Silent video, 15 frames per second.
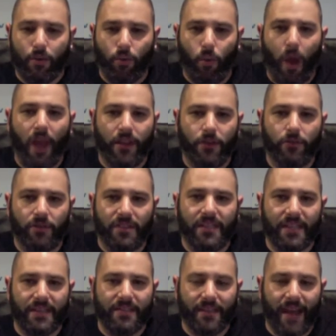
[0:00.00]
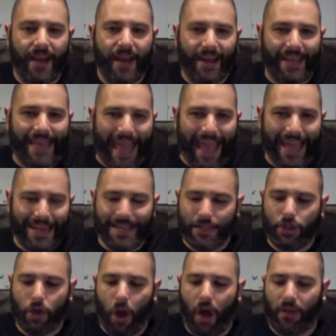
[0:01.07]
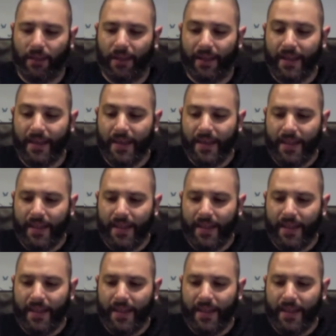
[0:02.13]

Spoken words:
rot your teeth kind of candy chocolate.